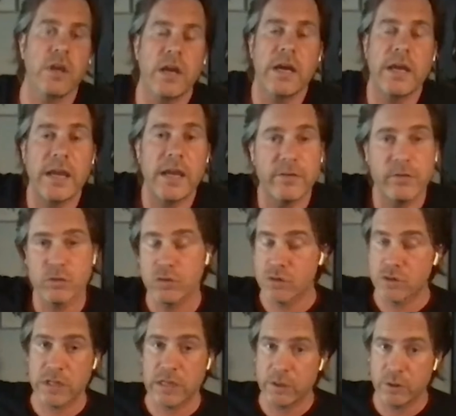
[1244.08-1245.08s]
I have to
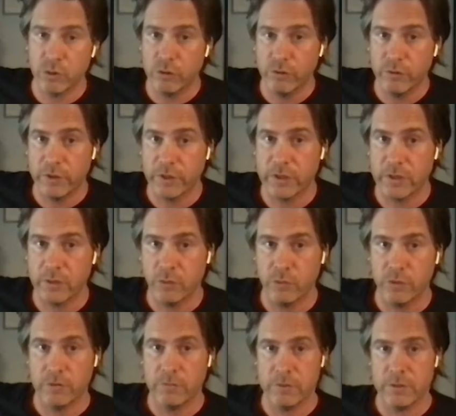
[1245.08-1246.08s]
start over again with
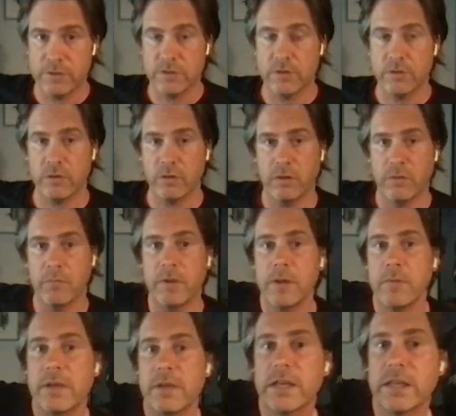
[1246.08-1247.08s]
the material.
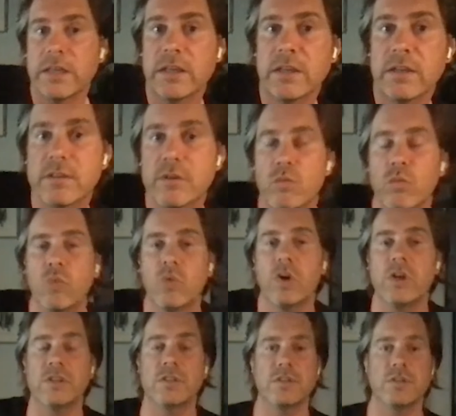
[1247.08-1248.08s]
Maybe I didn't
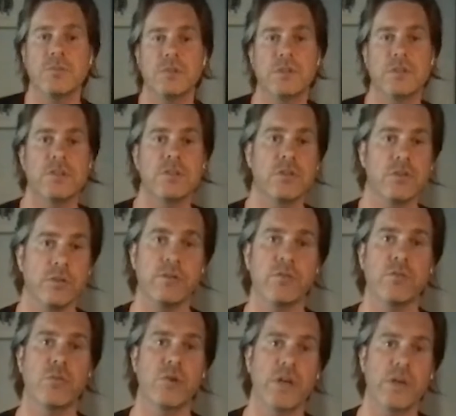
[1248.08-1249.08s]
watch the material the
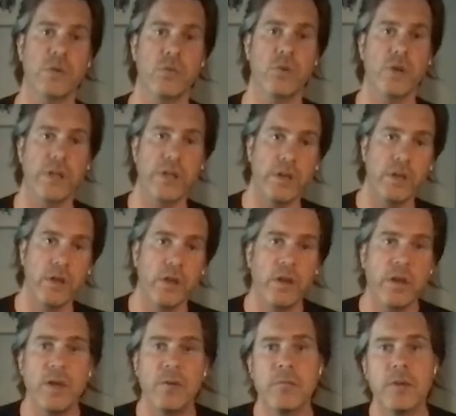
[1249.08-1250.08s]
right way.
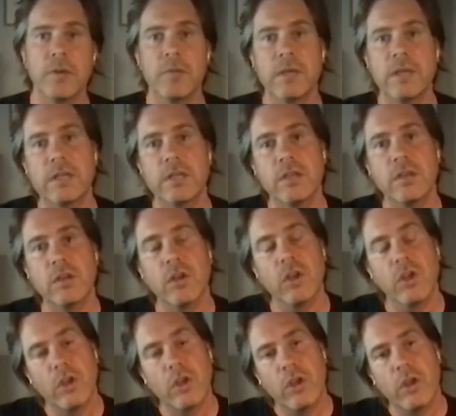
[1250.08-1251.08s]
Maybe I didn't
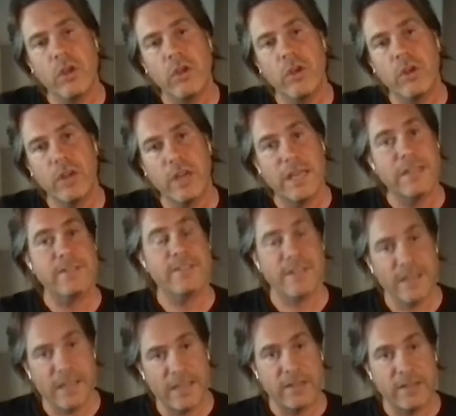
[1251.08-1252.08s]

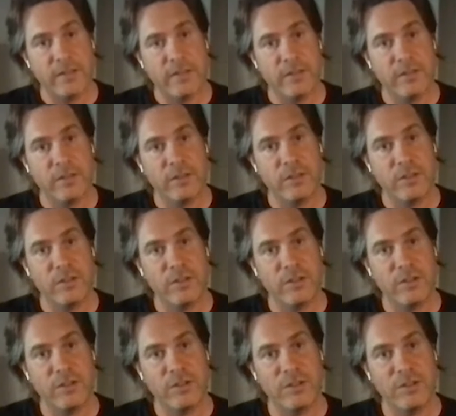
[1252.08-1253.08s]
attack
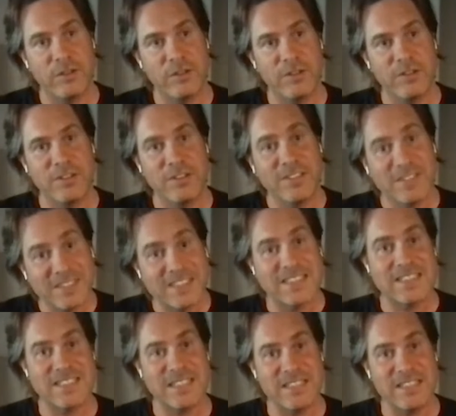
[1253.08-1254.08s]
the
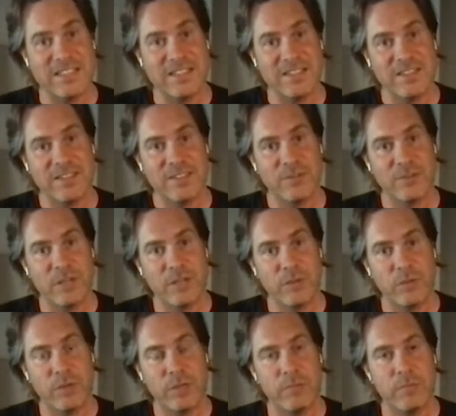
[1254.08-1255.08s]
scene the right
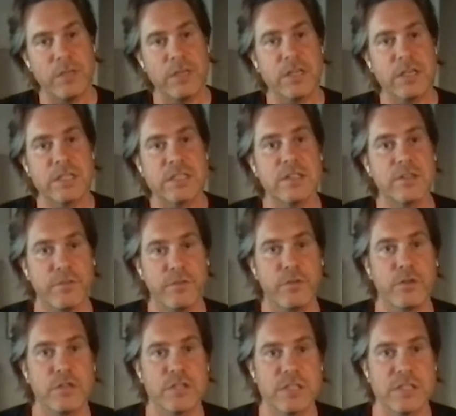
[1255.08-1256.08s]
way, because the
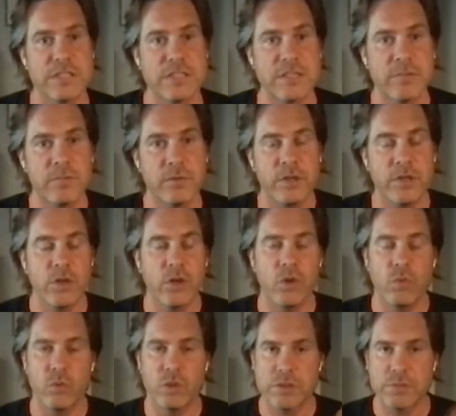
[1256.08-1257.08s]
first assembly
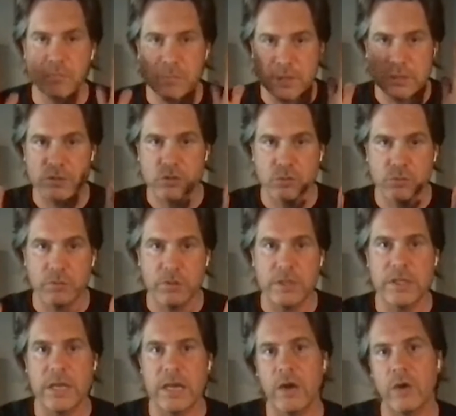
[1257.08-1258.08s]
was meant to be
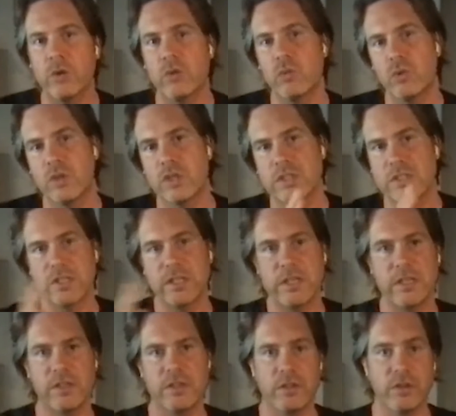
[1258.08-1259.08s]
how it was
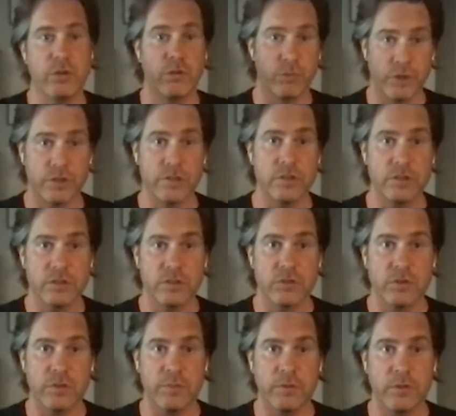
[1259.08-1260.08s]
in the original
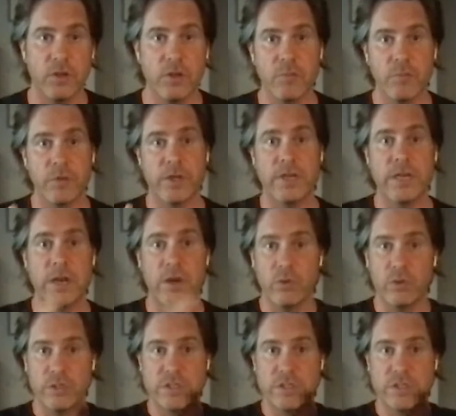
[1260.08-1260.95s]
script, but now we